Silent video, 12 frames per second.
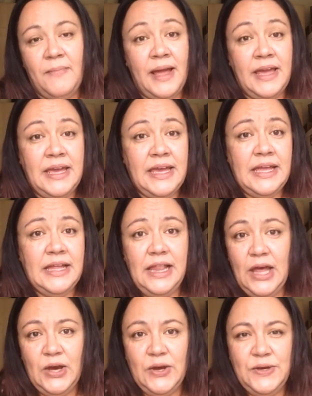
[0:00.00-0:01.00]
My
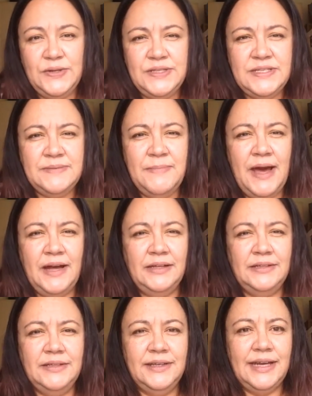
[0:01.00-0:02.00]
clothes
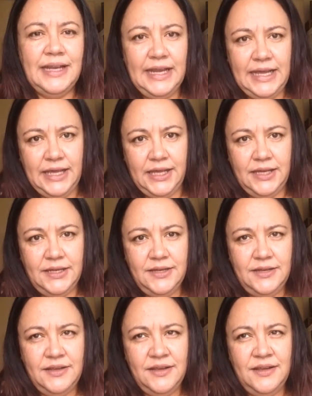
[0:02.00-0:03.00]
smell
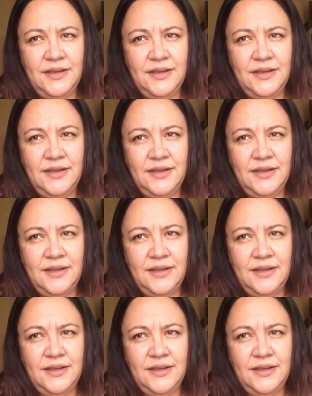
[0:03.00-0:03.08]
cleaned,